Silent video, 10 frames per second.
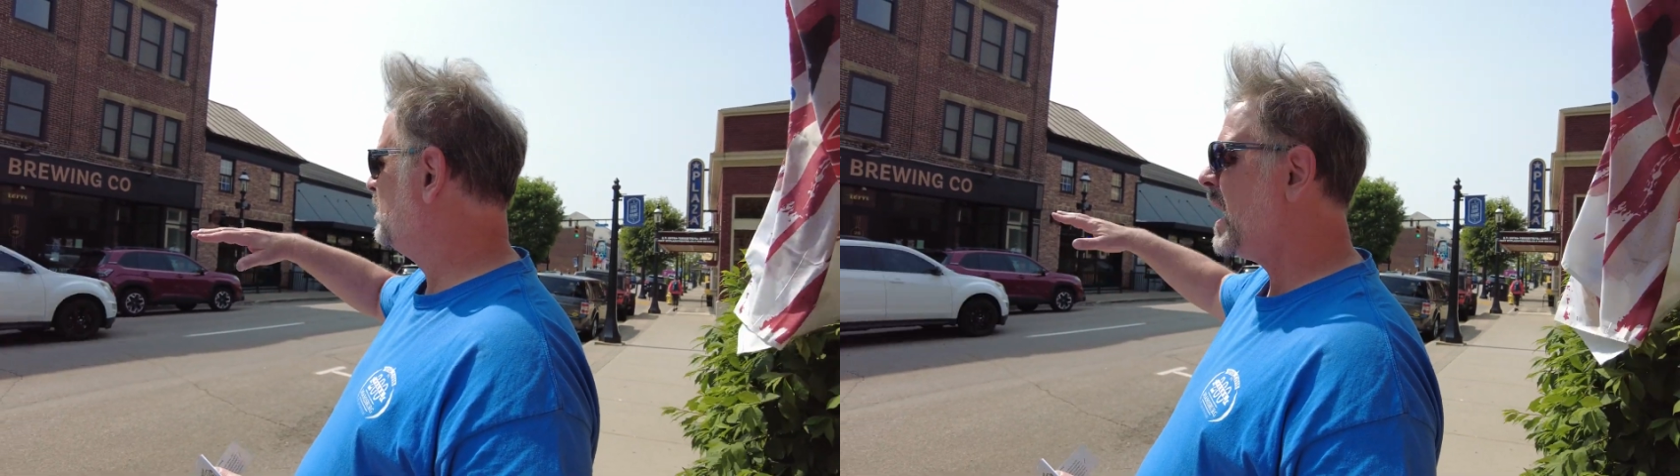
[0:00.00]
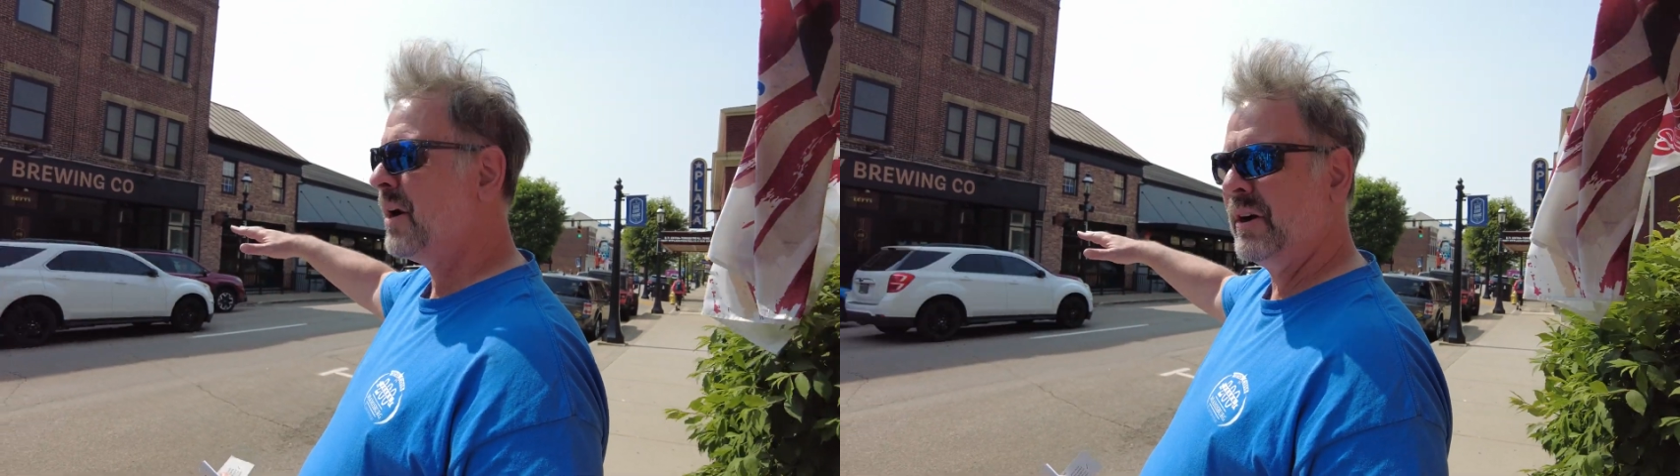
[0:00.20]

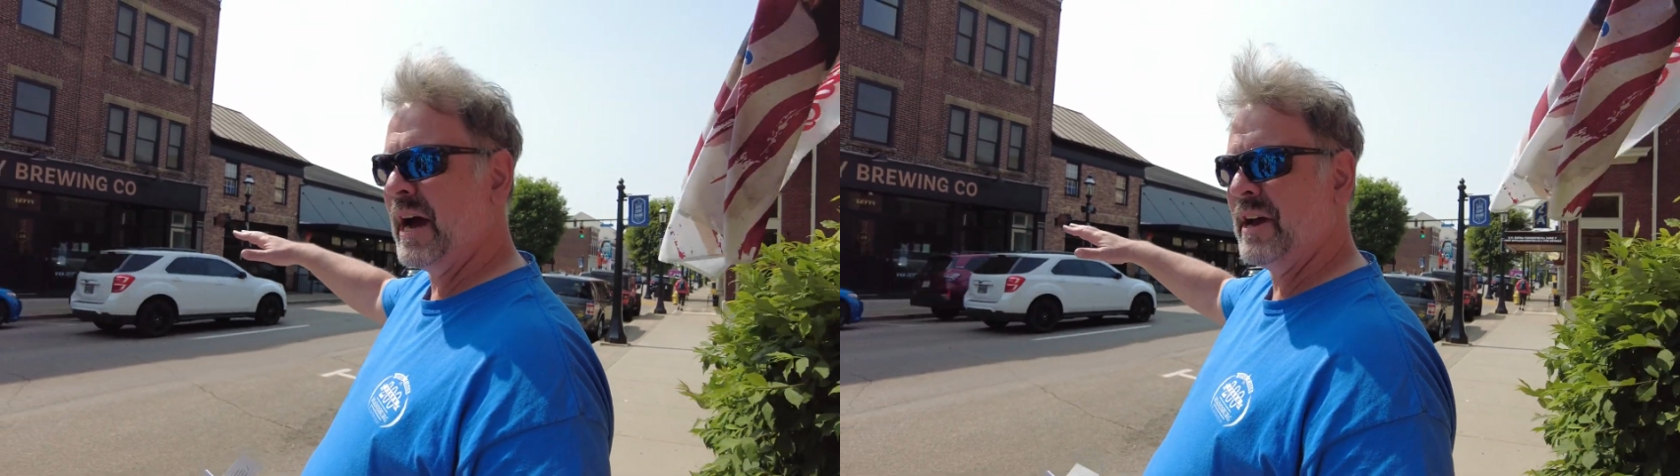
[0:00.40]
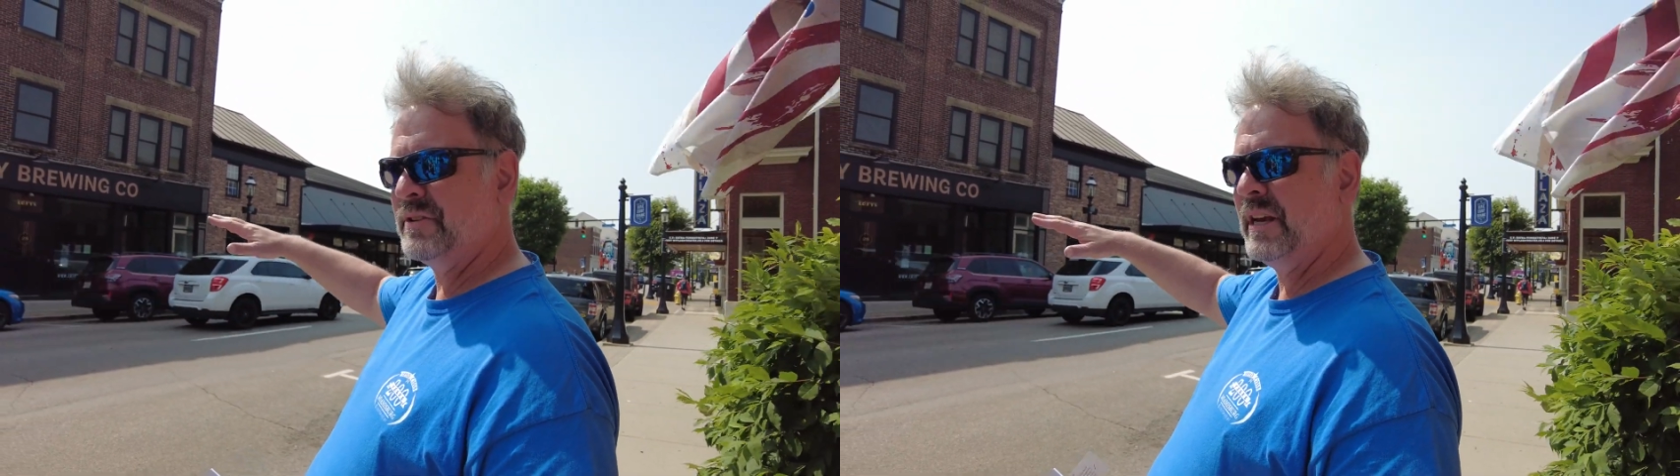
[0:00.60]

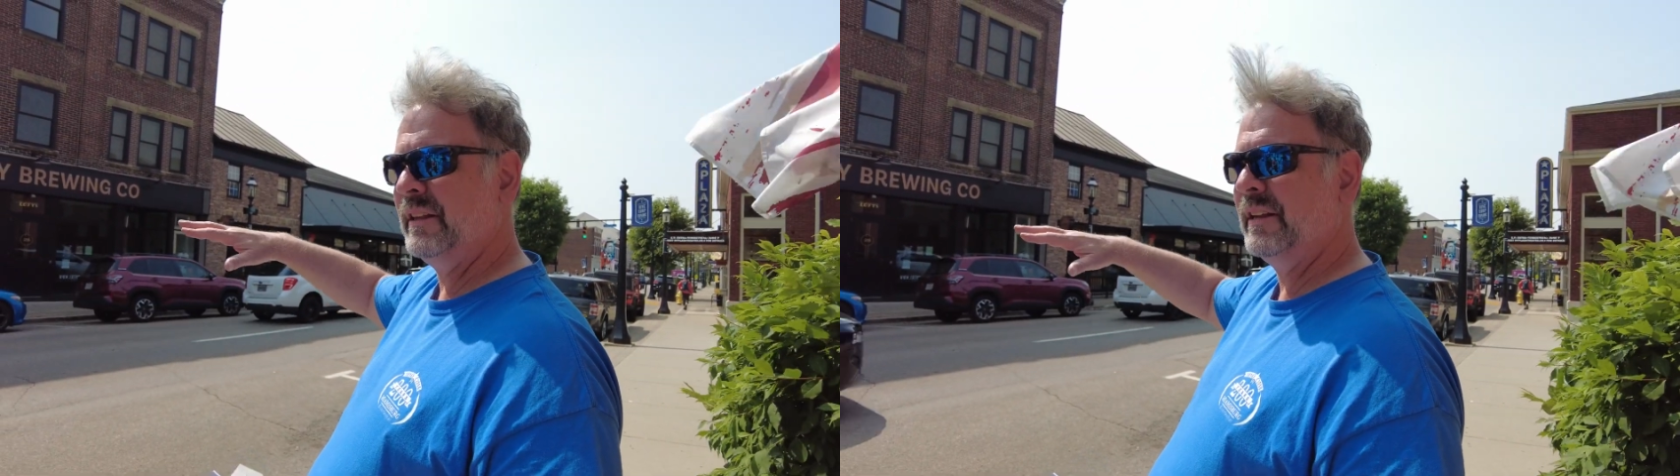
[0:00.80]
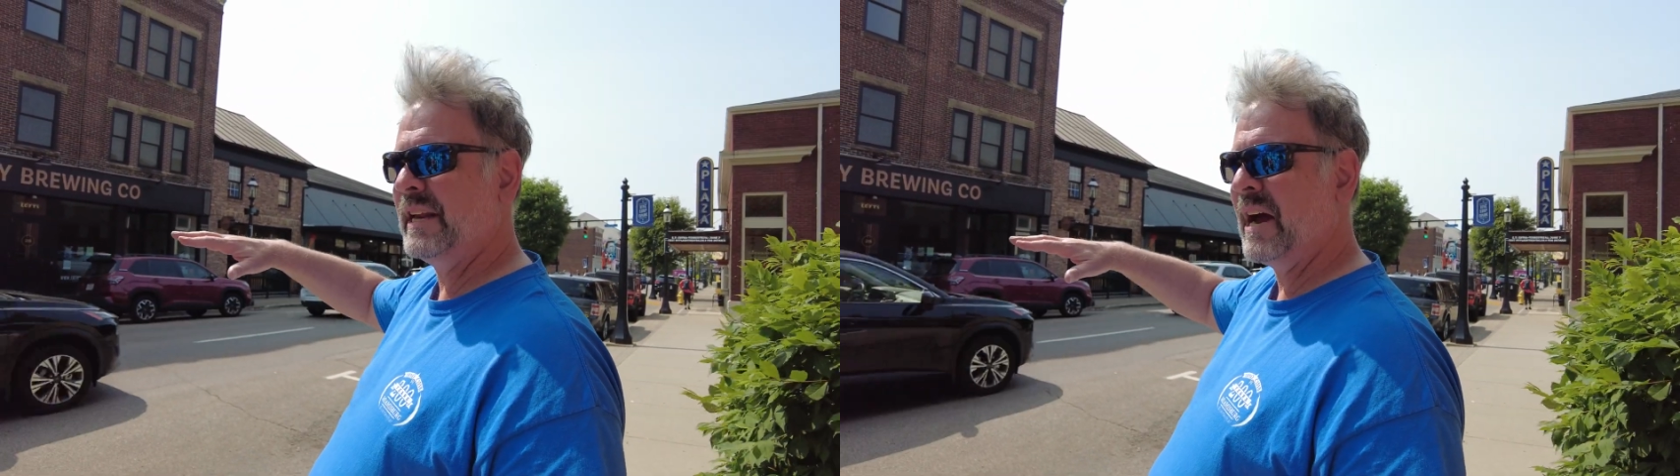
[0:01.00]

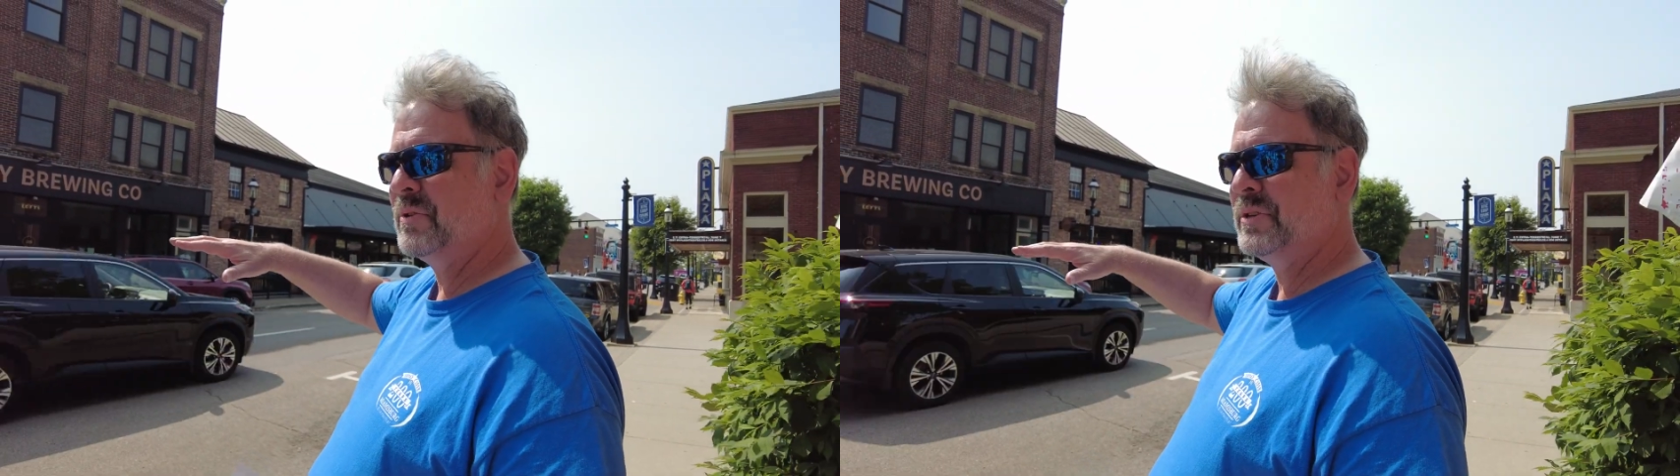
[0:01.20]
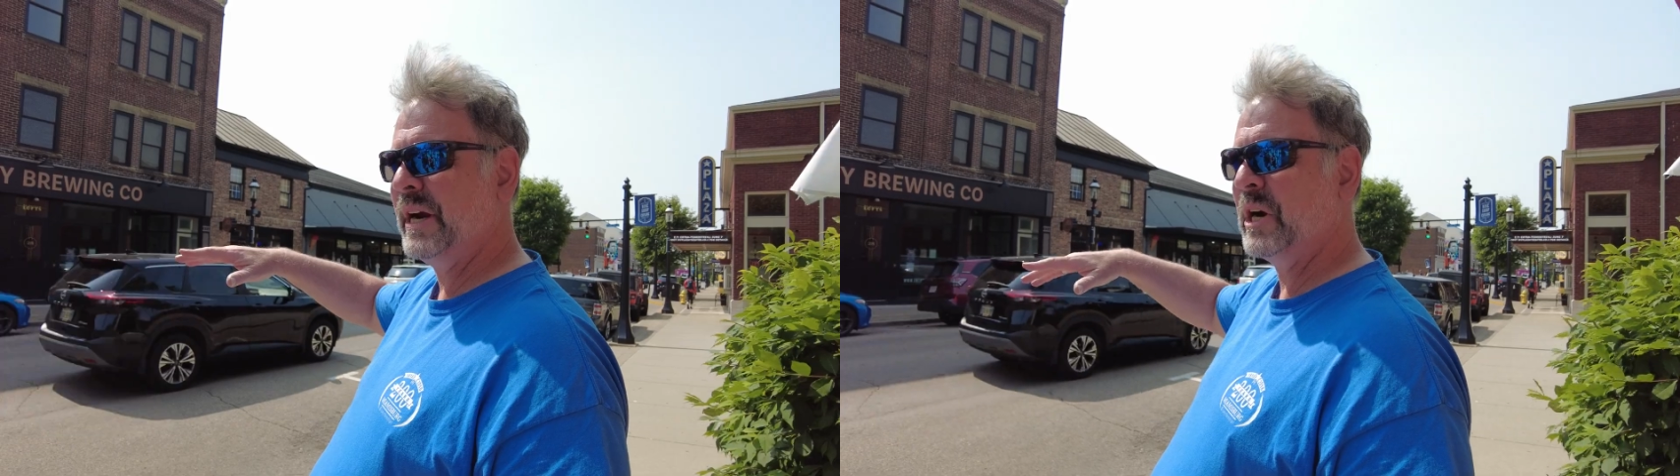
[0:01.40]
modernizing the
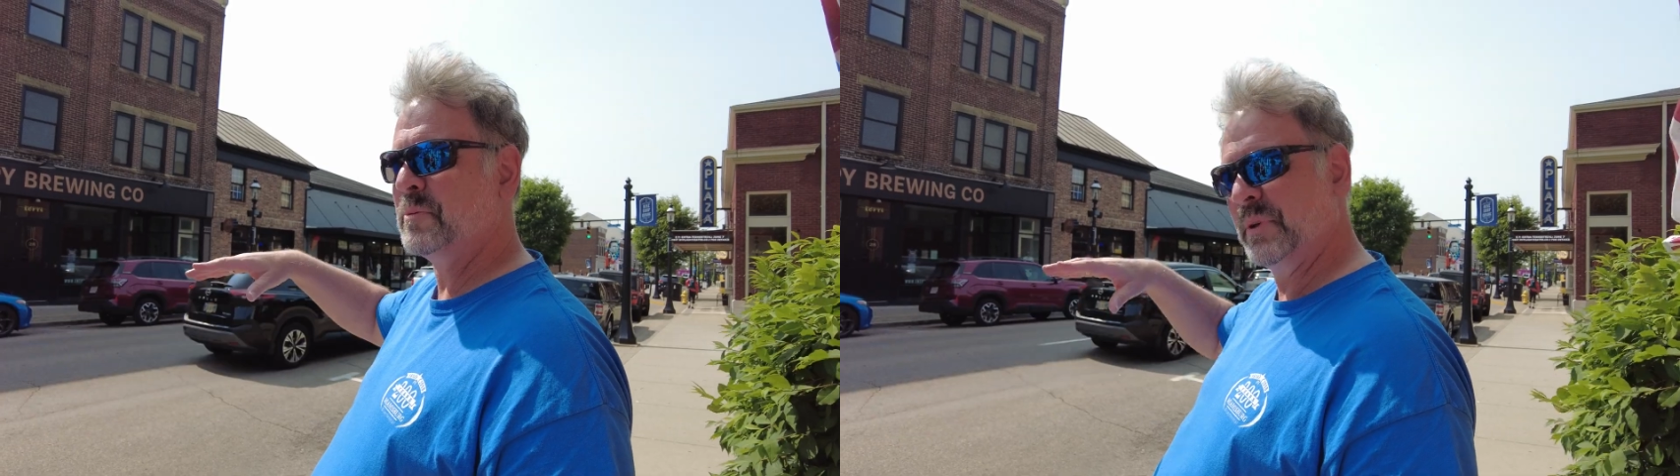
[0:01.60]
downstairs,